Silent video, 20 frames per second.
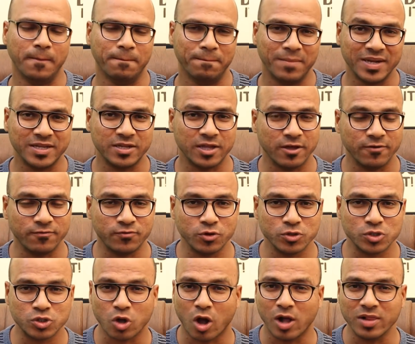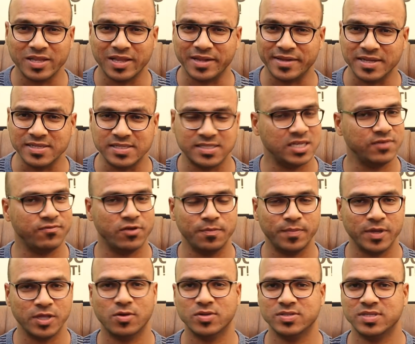But to solve the latency, we'll
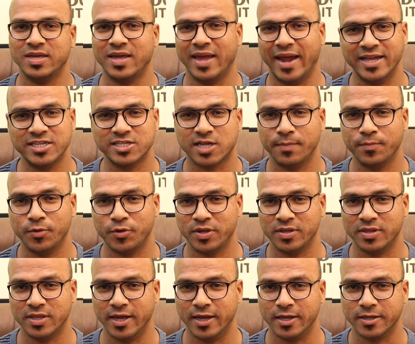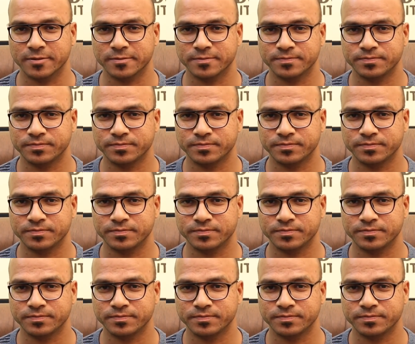be using edge computing there.